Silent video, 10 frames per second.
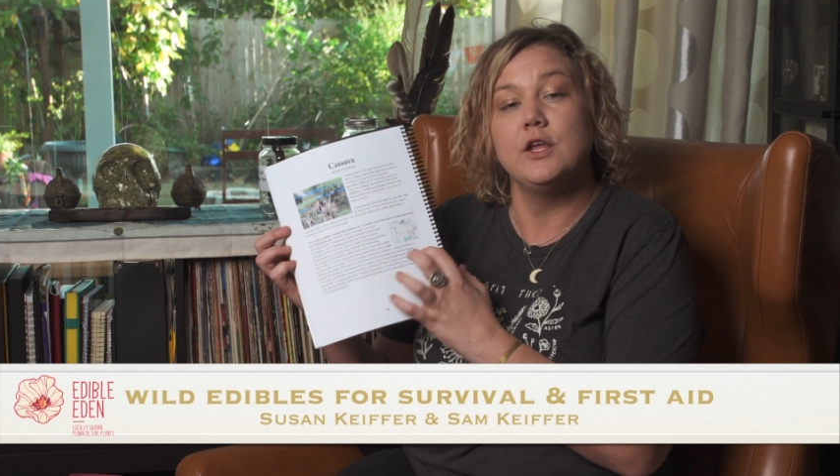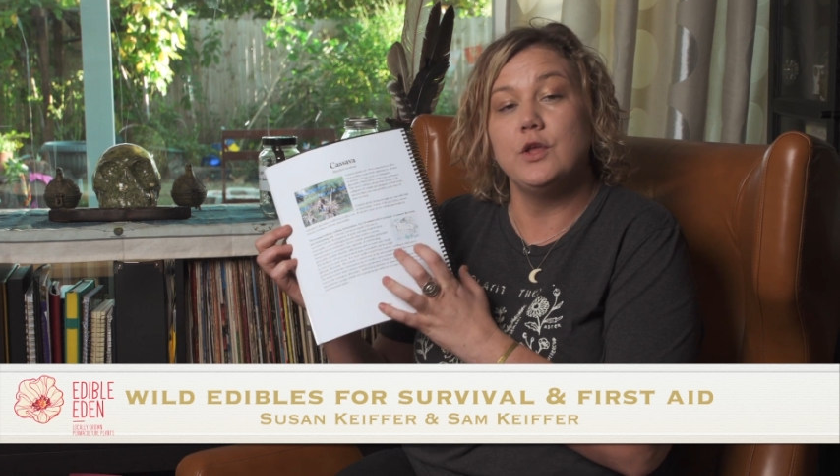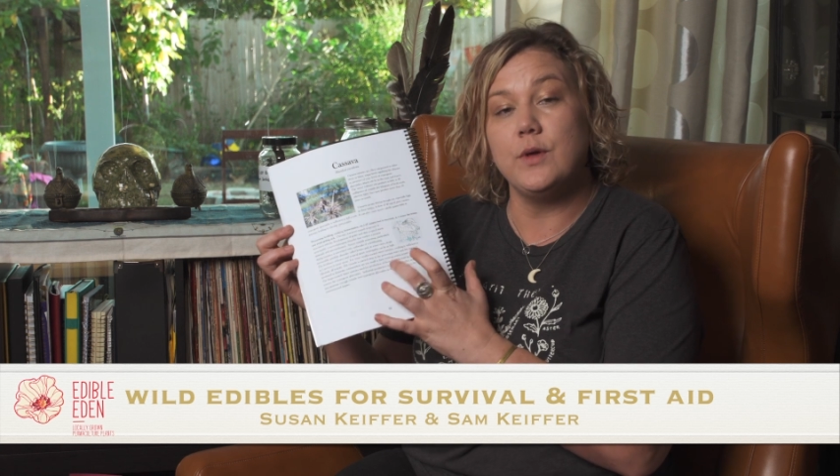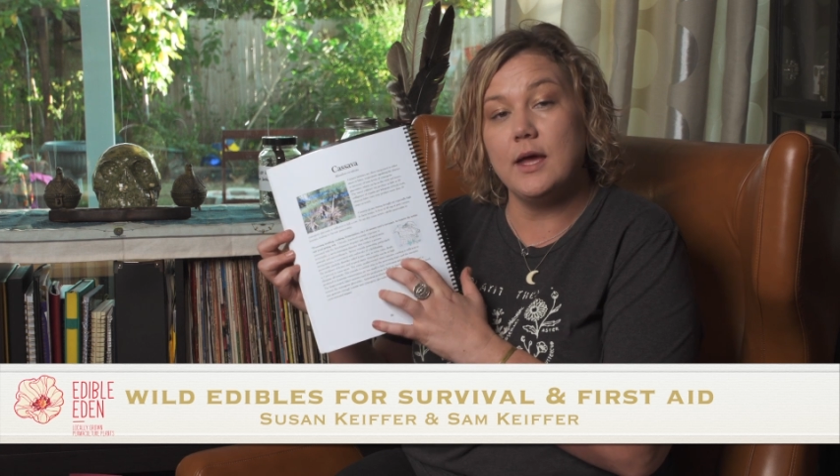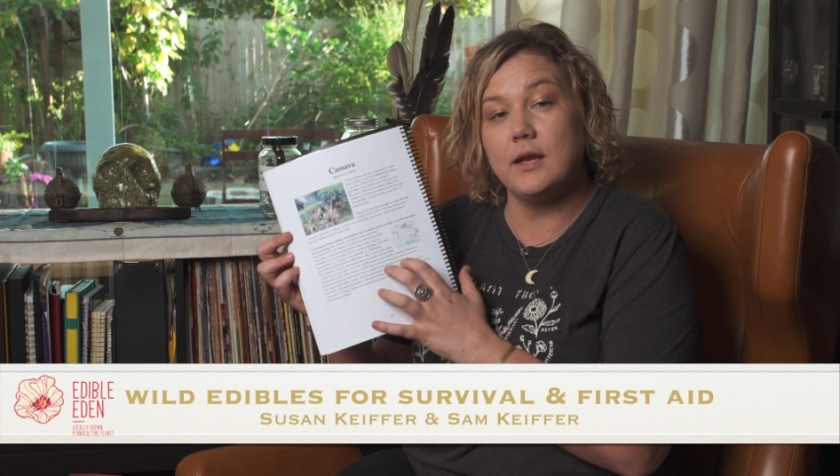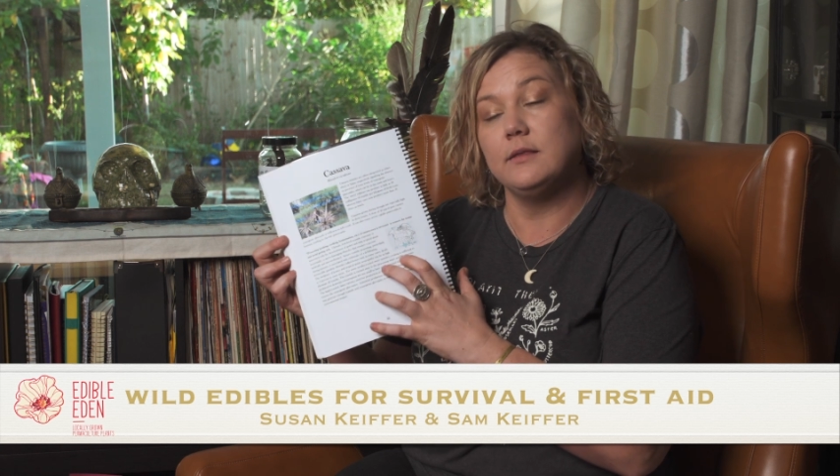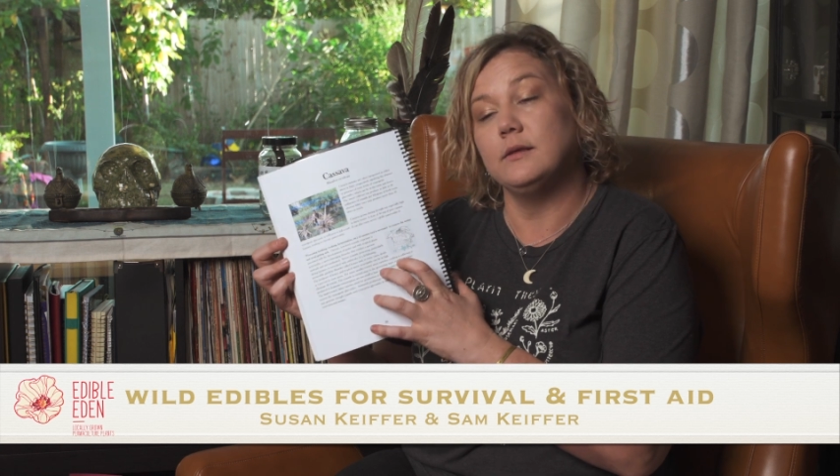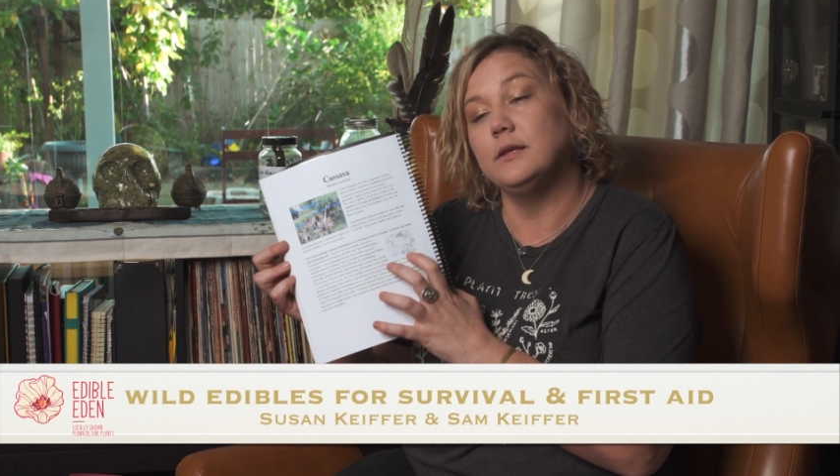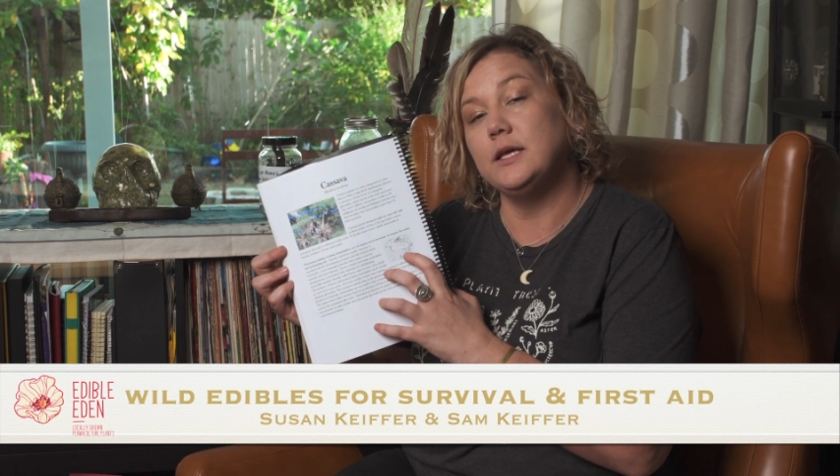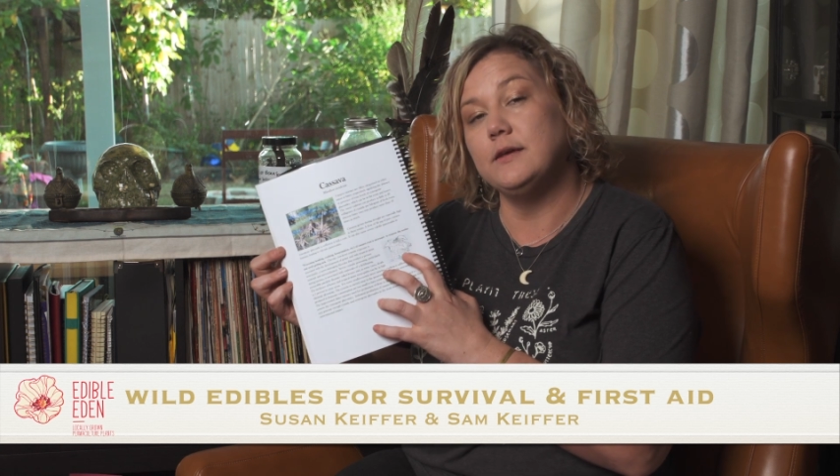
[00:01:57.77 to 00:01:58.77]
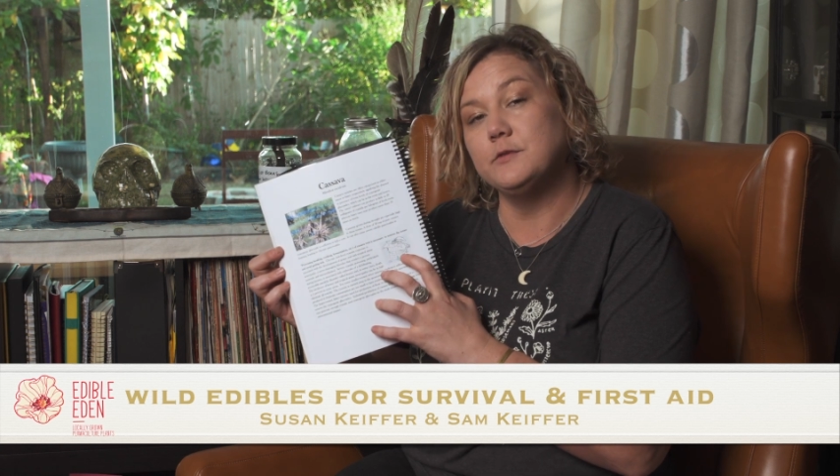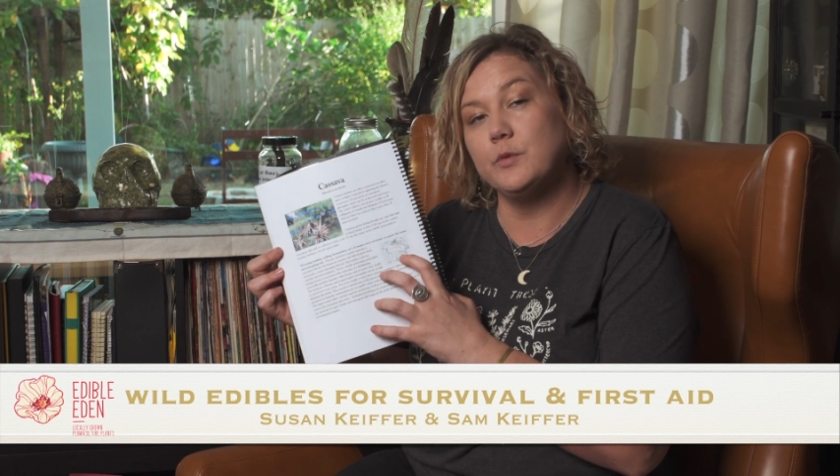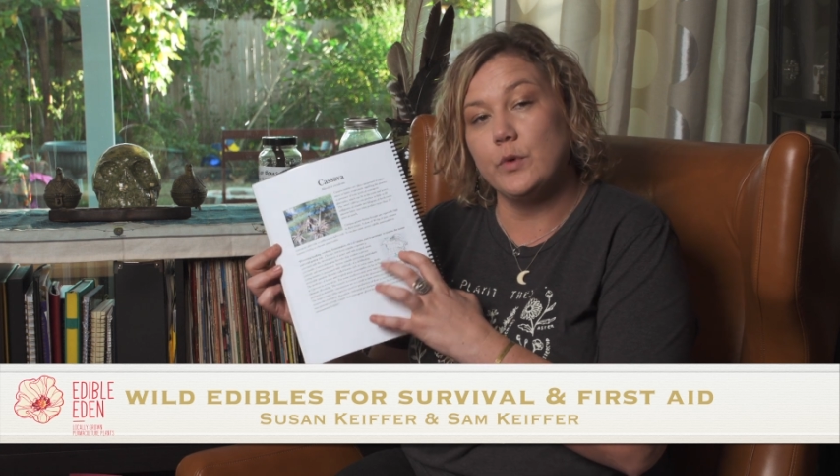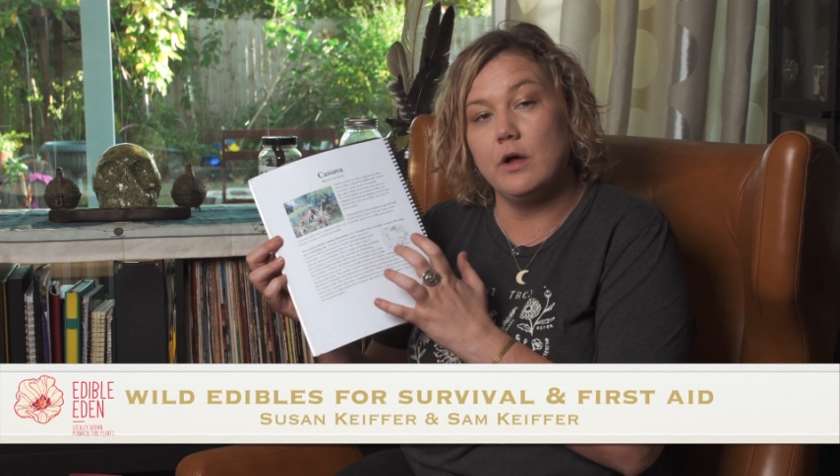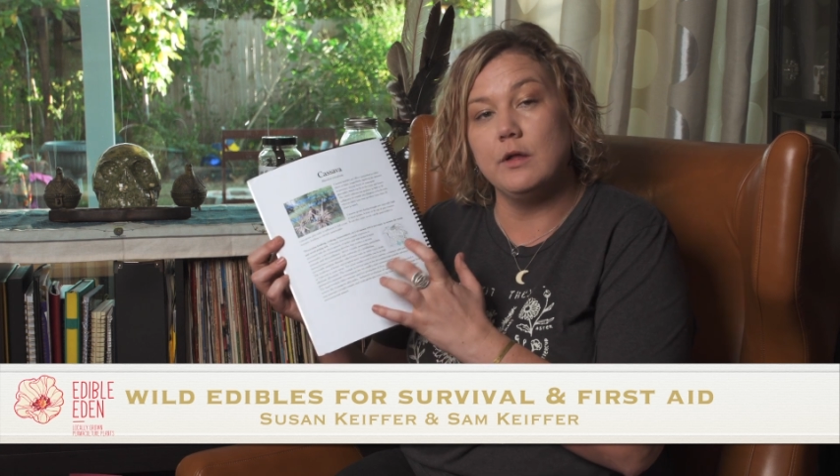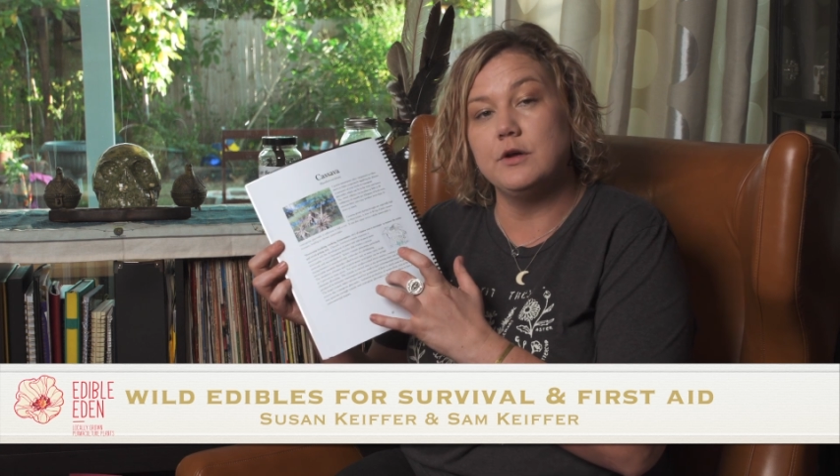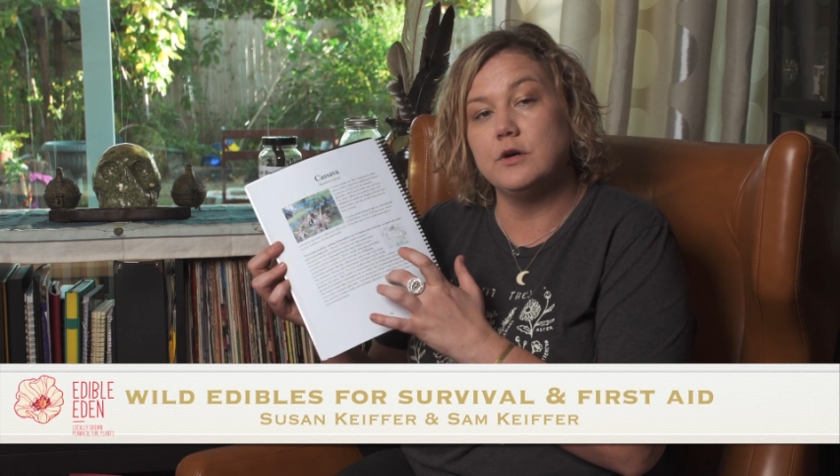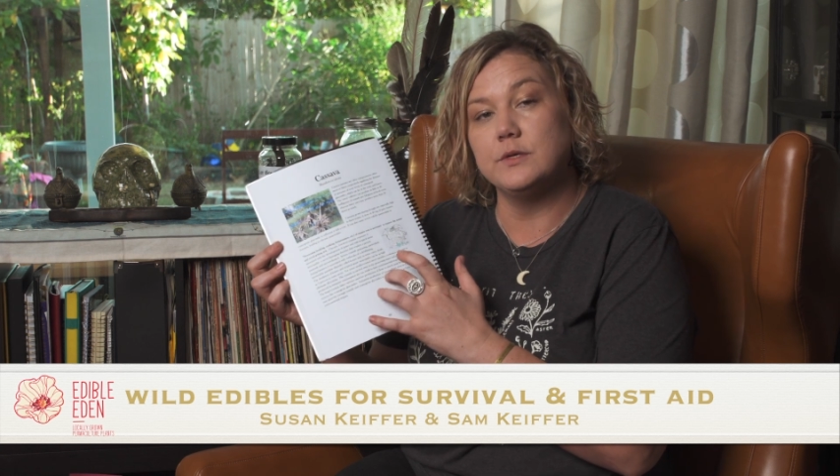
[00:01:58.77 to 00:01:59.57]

You can't eat the leaves, but we all know